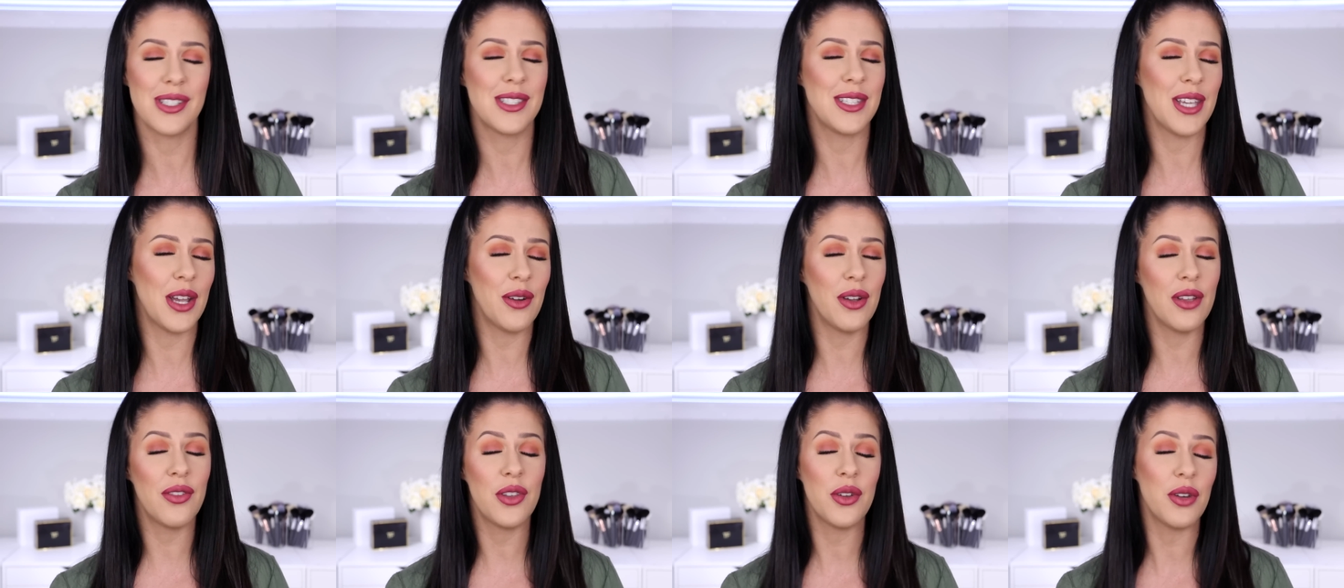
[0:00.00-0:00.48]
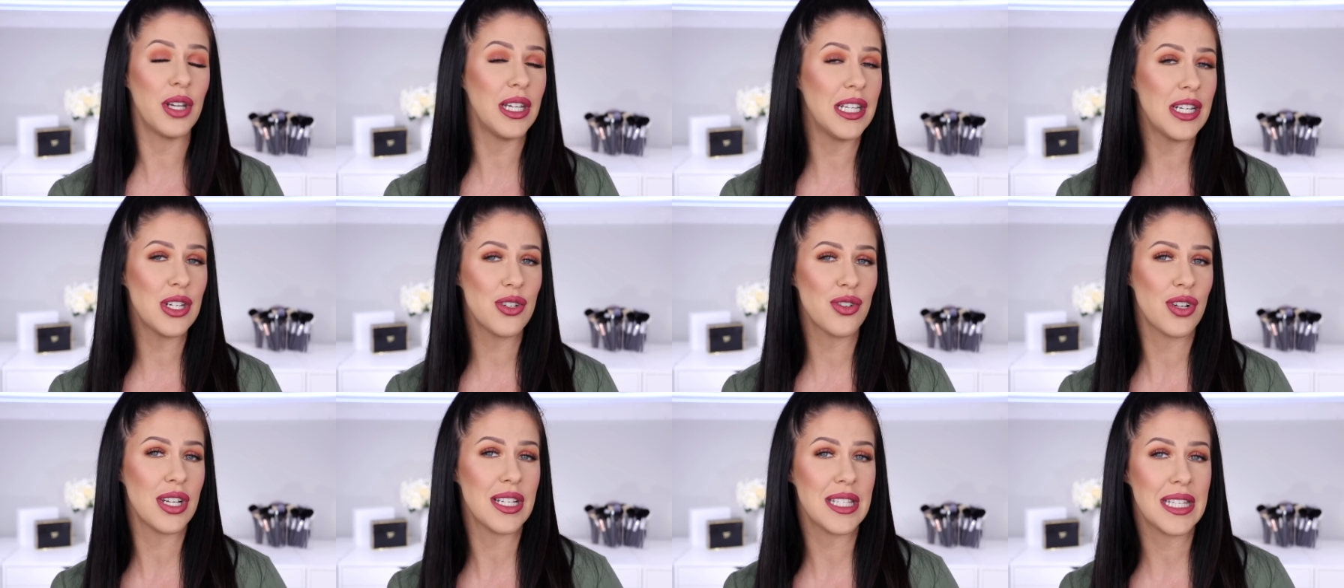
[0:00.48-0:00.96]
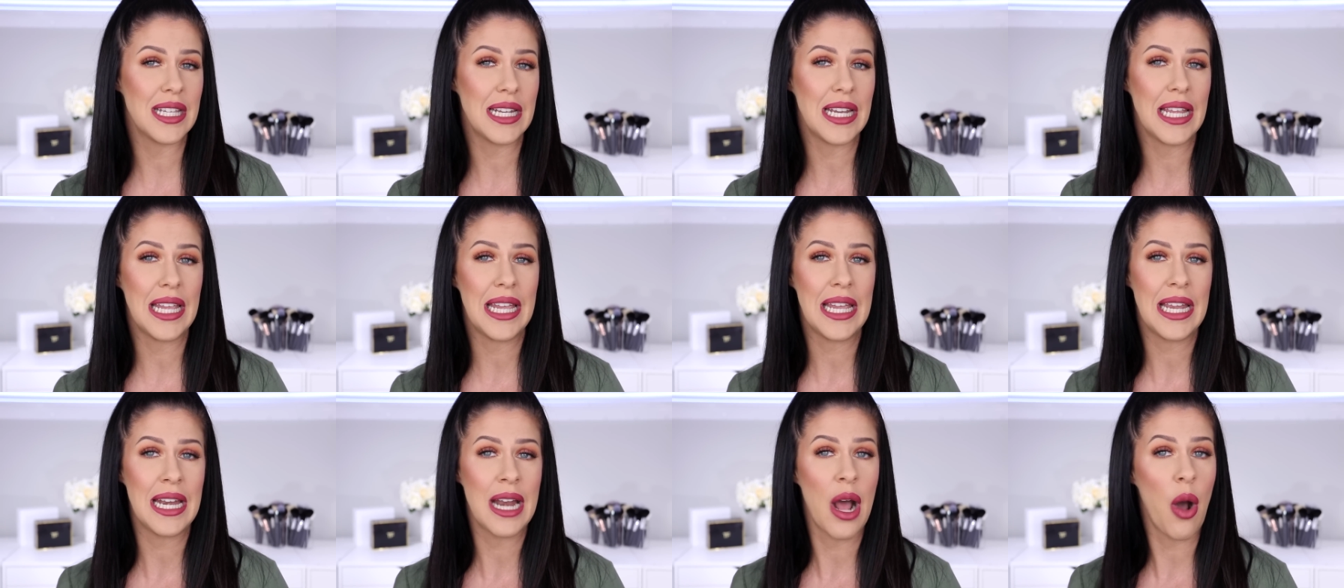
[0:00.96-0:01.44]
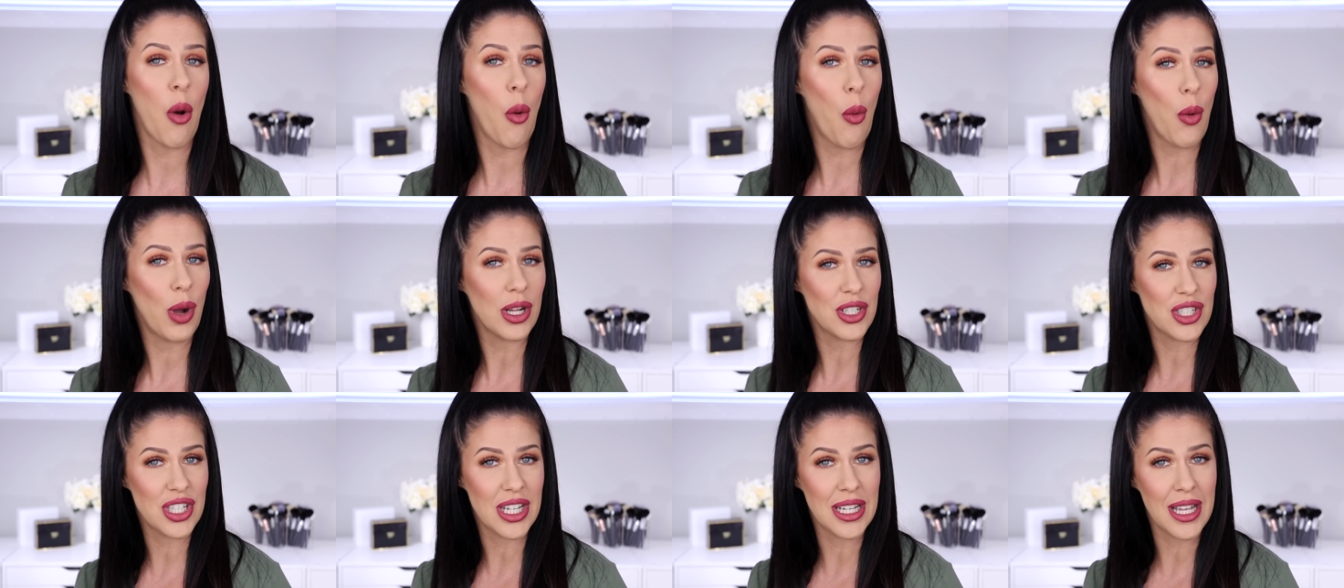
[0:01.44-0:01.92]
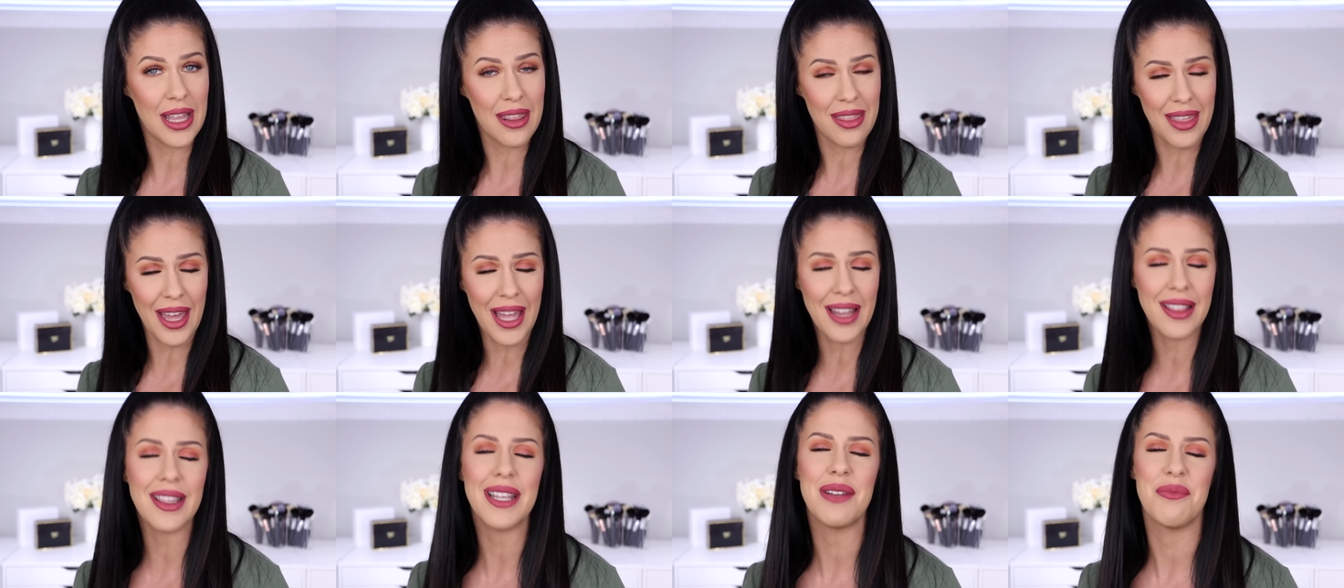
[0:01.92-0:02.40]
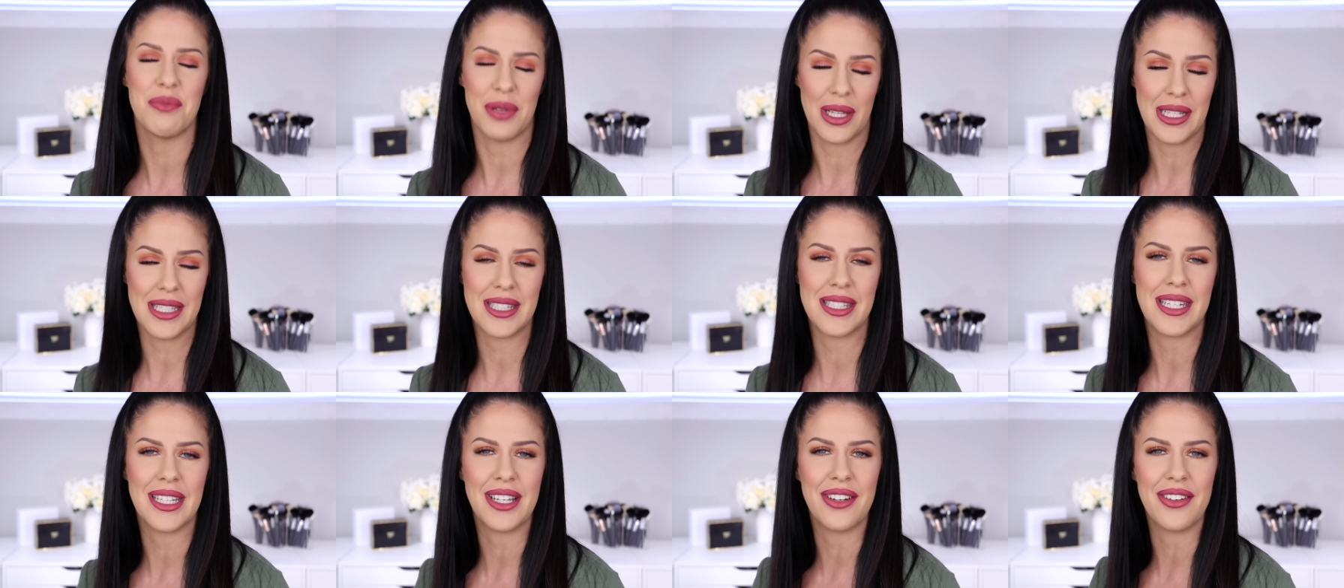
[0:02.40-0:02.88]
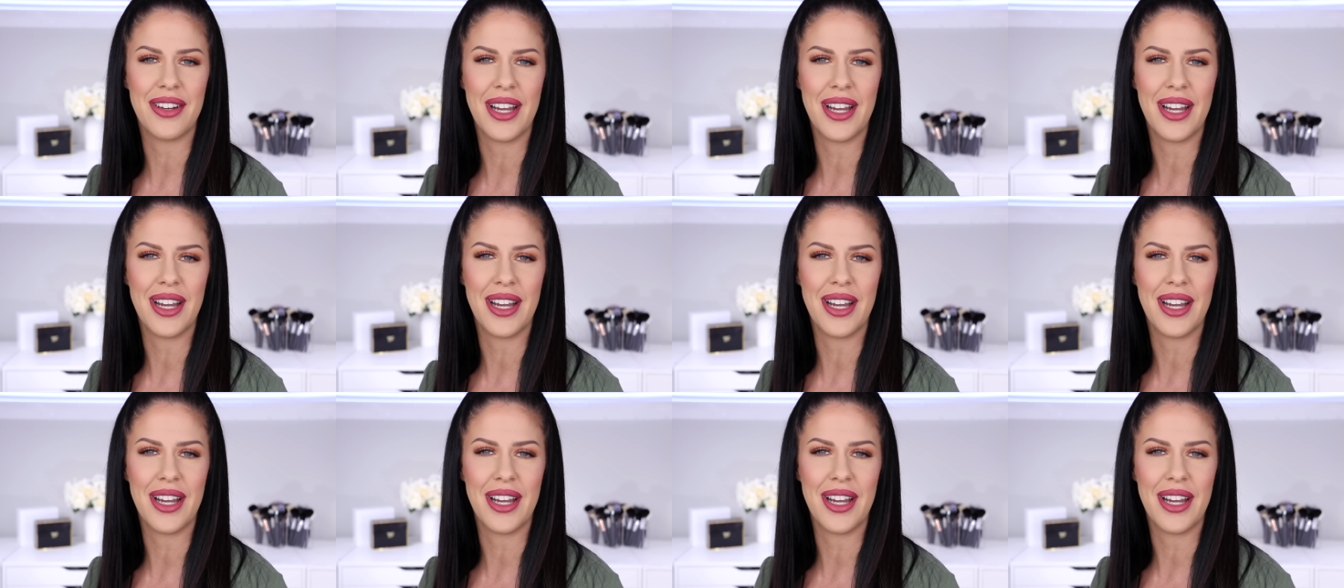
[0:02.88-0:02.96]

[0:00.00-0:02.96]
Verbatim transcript: So if you're interested in watching that, then please stick